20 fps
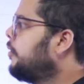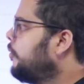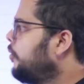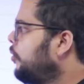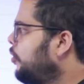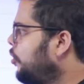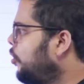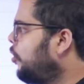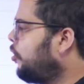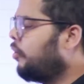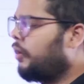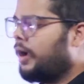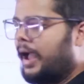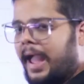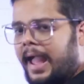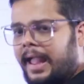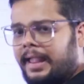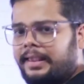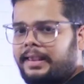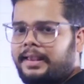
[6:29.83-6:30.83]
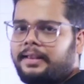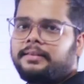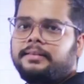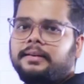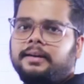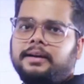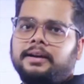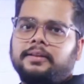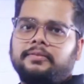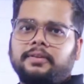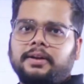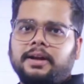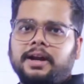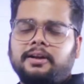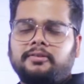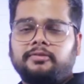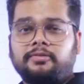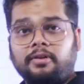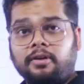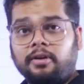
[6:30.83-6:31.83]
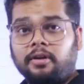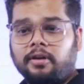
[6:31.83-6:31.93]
low hanging certificate for